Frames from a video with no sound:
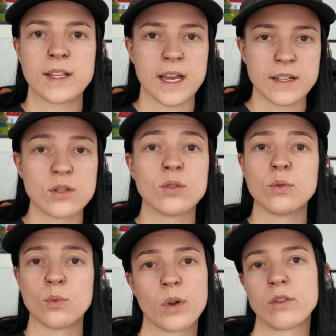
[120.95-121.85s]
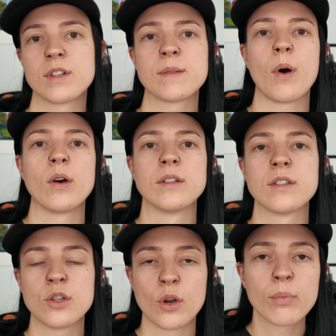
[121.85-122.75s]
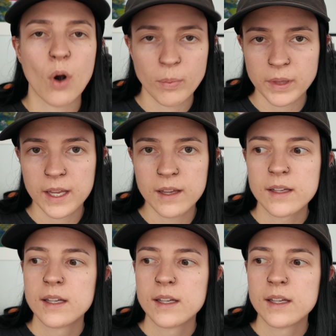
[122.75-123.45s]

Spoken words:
as I do want to respond, properly.